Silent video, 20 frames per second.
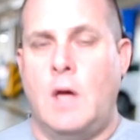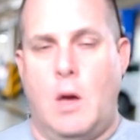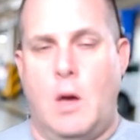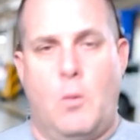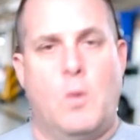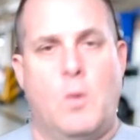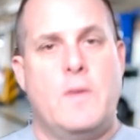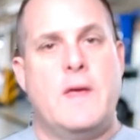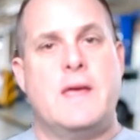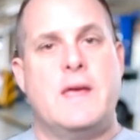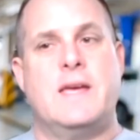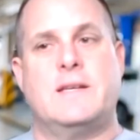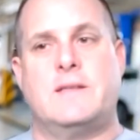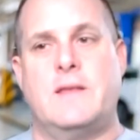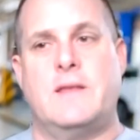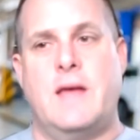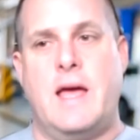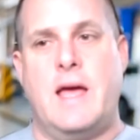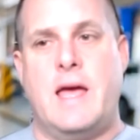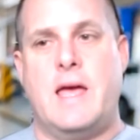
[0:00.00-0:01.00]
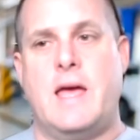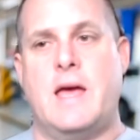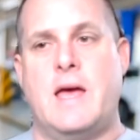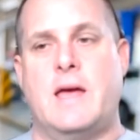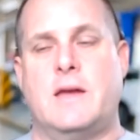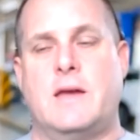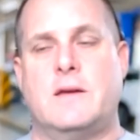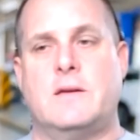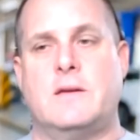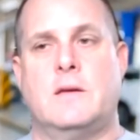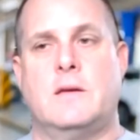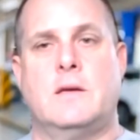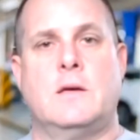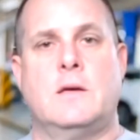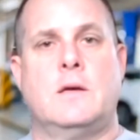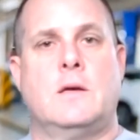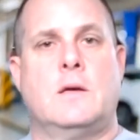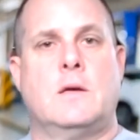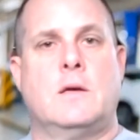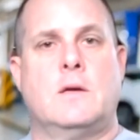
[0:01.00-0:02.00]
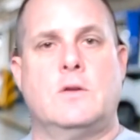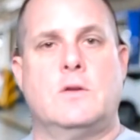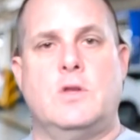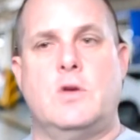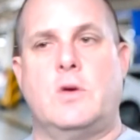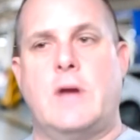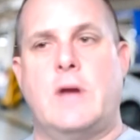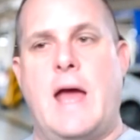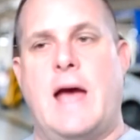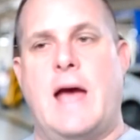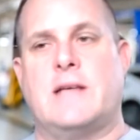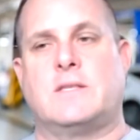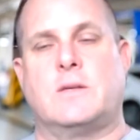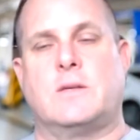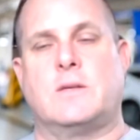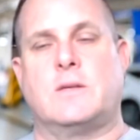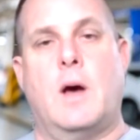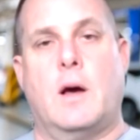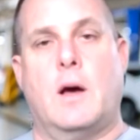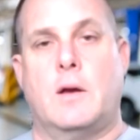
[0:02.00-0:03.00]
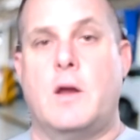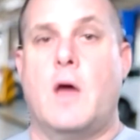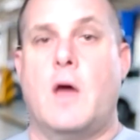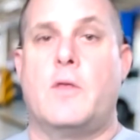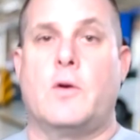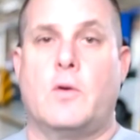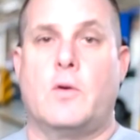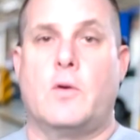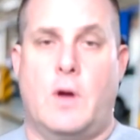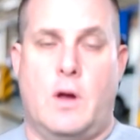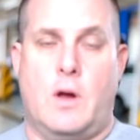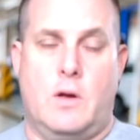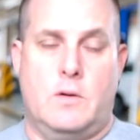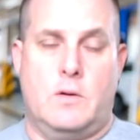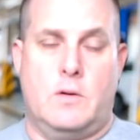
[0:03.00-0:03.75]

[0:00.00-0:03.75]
And when they get to the end, you can ask them another